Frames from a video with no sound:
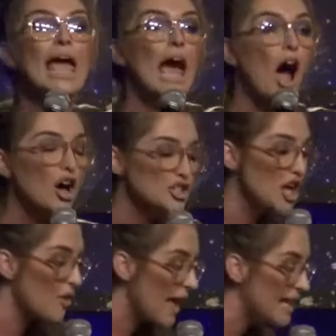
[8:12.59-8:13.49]
Also,
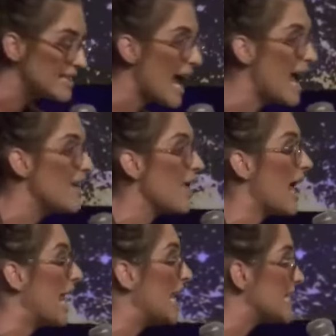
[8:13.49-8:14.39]
that day
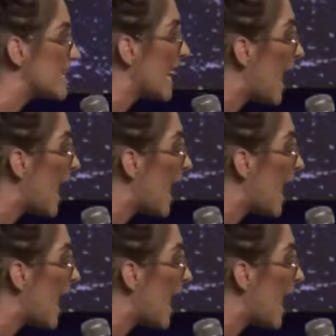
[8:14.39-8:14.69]
that he said,